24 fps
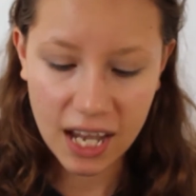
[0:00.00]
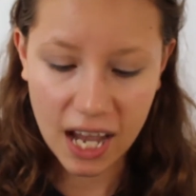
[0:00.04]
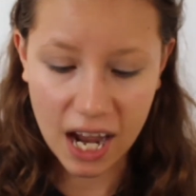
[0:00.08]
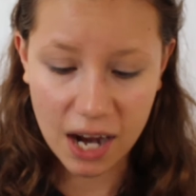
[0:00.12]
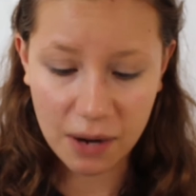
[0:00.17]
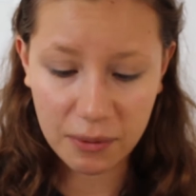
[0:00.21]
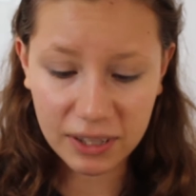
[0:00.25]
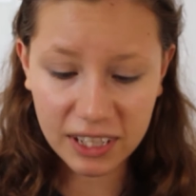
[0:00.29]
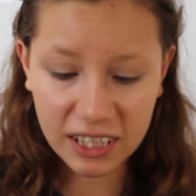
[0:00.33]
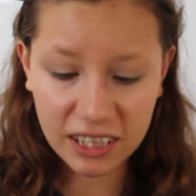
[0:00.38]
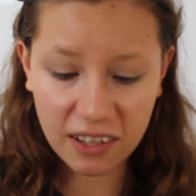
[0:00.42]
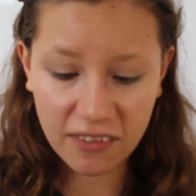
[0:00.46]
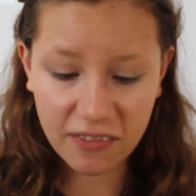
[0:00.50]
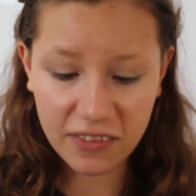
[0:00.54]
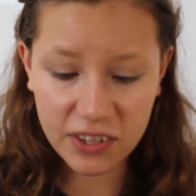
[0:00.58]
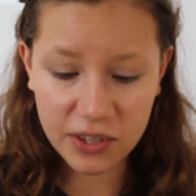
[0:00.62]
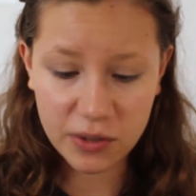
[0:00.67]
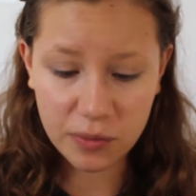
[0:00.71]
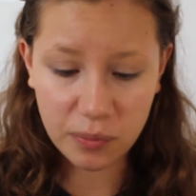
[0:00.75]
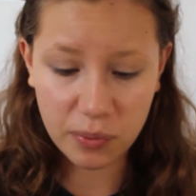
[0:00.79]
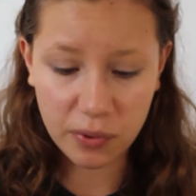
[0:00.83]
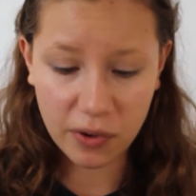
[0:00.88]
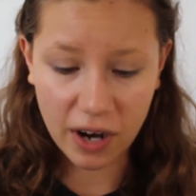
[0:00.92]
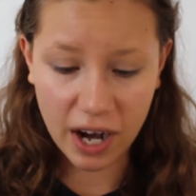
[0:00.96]
I really love
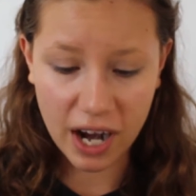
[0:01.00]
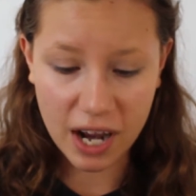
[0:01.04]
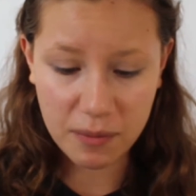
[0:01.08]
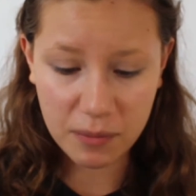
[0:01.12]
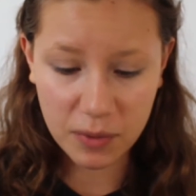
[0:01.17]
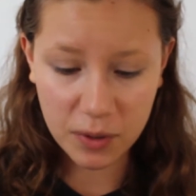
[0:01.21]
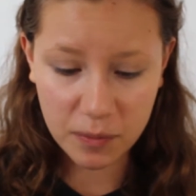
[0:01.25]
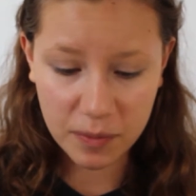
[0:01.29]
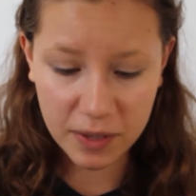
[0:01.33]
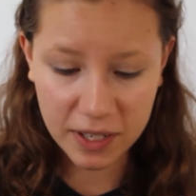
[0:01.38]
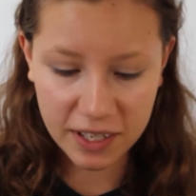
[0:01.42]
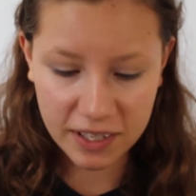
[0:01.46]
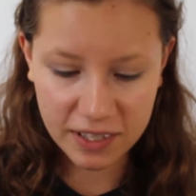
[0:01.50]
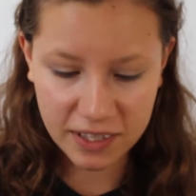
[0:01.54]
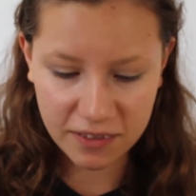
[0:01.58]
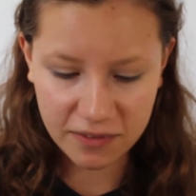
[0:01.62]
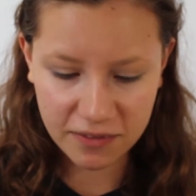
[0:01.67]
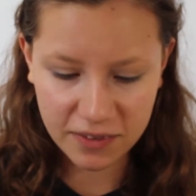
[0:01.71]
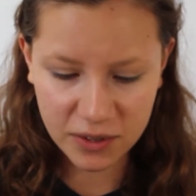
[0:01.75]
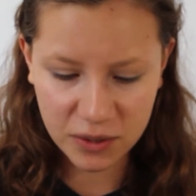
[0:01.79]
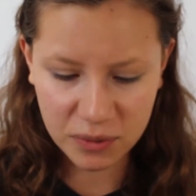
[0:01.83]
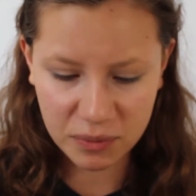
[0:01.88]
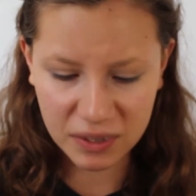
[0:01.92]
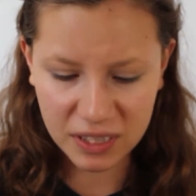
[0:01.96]
this primer because
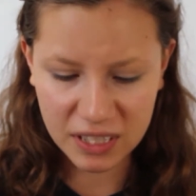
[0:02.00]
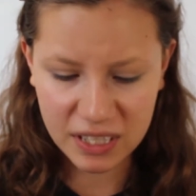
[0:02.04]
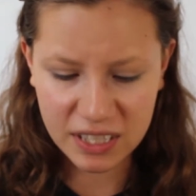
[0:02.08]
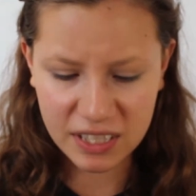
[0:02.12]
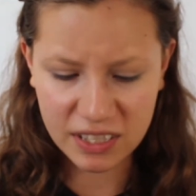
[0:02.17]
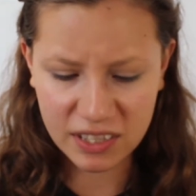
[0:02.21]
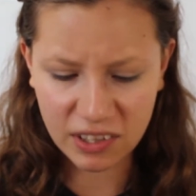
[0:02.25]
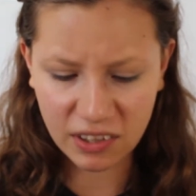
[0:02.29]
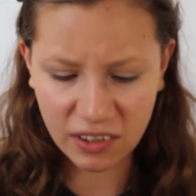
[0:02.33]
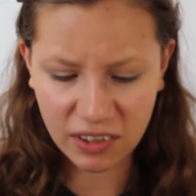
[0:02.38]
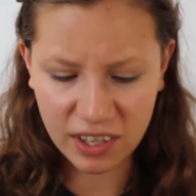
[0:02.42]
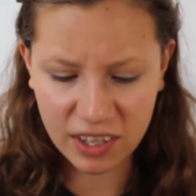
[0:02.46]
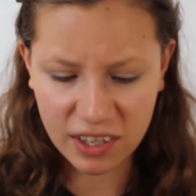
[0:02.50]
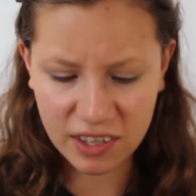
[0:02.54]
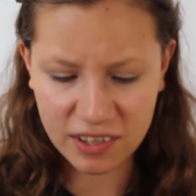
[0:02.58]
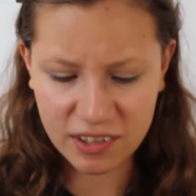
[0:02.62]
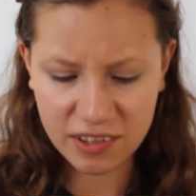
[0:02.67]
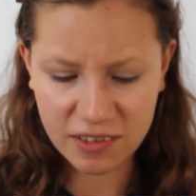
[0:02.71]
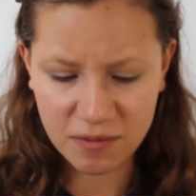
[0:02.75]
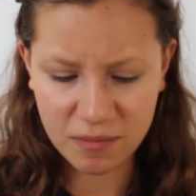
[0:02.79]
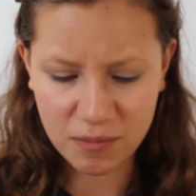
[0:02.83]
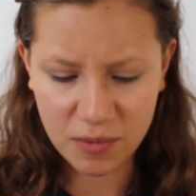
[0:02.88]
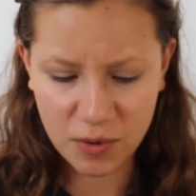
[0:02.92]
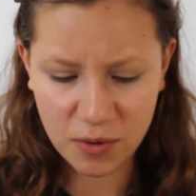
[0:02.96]
it feels really silky and
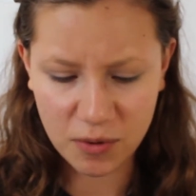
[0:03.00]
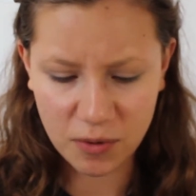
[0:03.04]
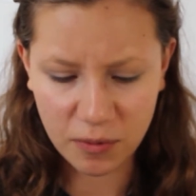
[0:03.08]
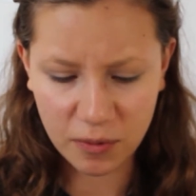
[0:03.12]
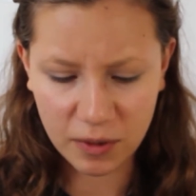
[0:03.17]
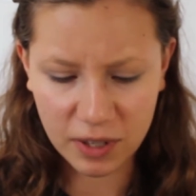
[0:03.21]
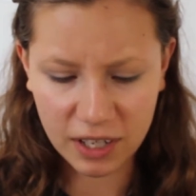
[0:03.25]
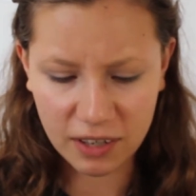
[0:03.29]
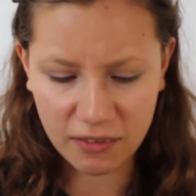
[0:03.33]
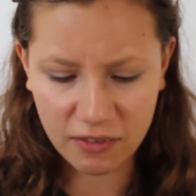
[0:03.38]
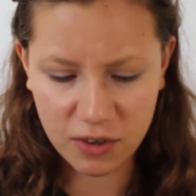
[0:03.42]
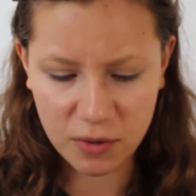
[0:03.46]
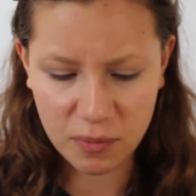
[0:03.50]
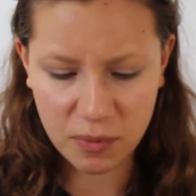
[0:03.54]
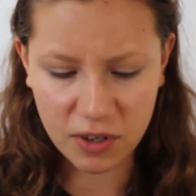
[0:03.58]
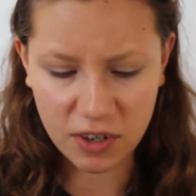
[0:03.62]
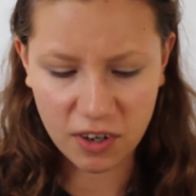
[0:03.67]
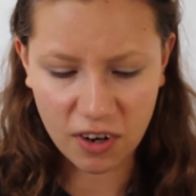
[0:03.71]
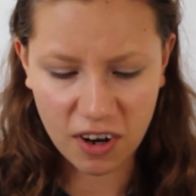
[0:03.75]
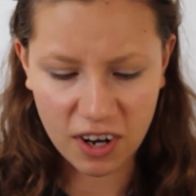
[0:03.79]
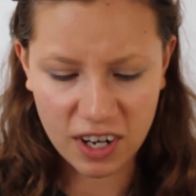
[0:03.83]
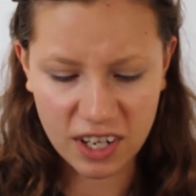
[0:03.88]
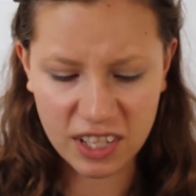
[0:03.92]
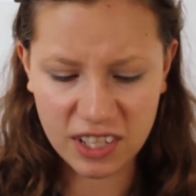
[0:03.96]
smooth whenever you put
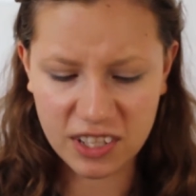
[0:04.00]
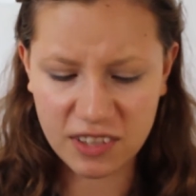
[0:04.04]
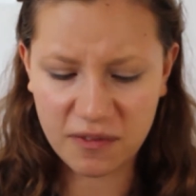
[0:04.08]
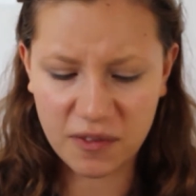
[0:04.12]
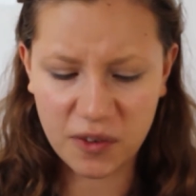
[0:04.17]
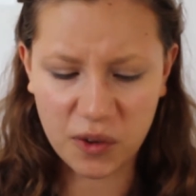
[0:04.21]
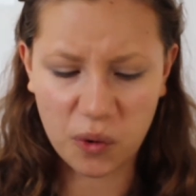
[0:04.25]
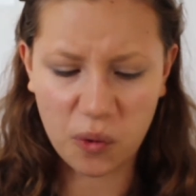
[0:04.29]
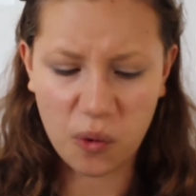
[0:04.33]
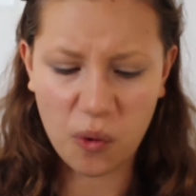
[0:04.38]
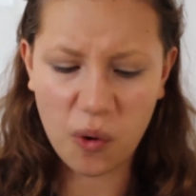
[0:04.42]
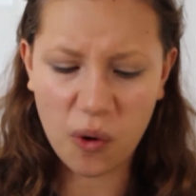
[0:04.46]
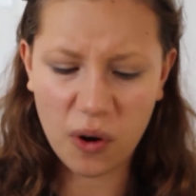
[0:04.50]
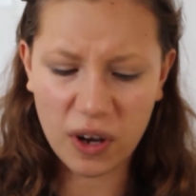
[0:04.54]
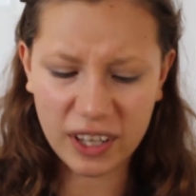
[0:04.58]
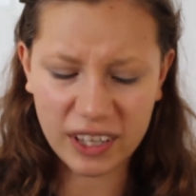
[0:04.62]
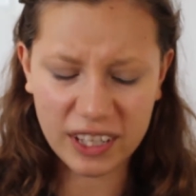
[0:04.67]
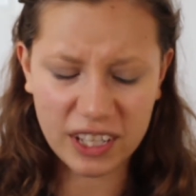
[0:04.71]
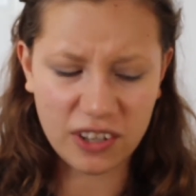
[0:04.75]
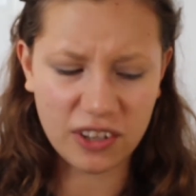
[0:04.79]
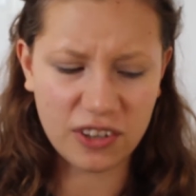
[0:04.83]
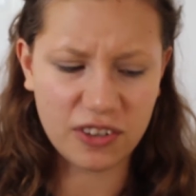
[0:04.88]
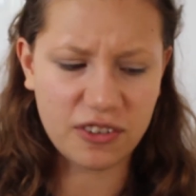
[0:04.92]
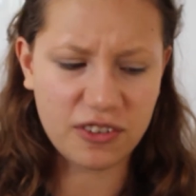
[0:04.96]
it on. It doesn't feel
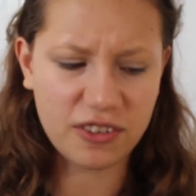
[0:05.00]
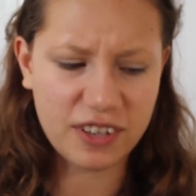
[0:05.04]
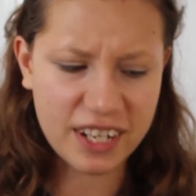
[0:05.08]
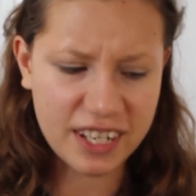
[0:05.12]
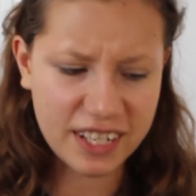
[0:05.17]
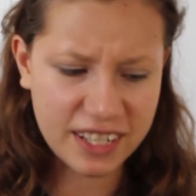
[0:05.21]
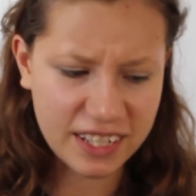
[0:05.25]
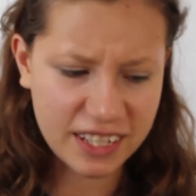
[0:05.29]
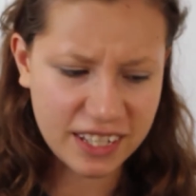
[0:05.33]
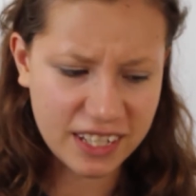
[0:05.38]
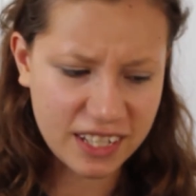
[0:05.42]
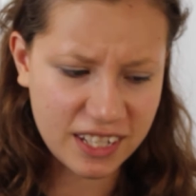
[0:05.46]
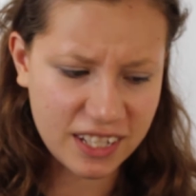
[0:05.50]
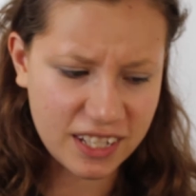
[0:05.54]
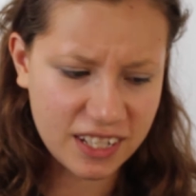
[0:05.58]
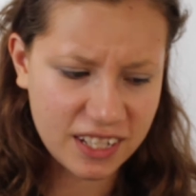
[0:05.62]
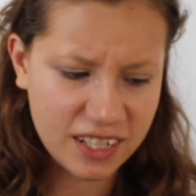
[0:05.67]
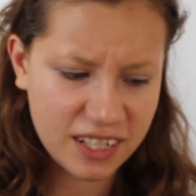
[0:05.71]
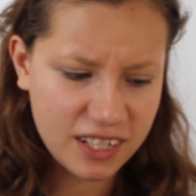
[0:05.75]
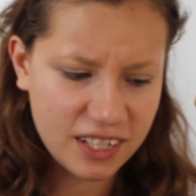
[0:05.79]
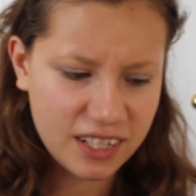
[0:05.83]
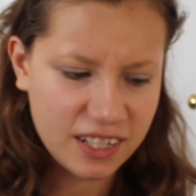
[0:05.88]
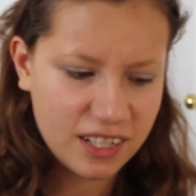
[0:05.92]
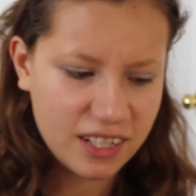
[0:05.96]
oily or greasy.